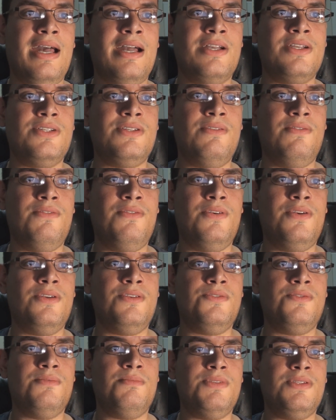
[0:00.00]
action
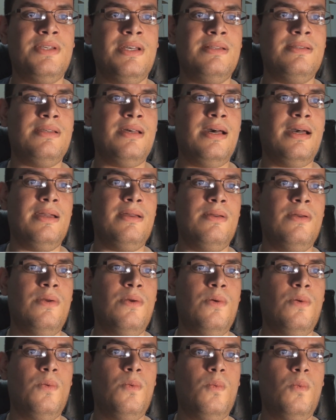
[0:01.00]
footage from Sentai.
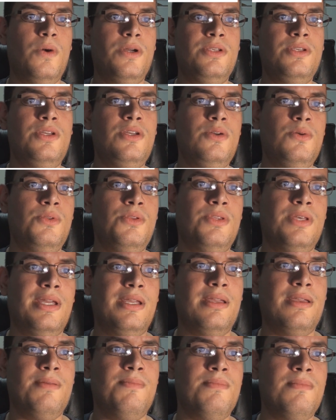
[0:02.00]
What do you
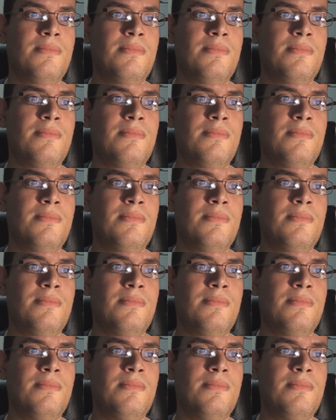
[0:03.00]
think?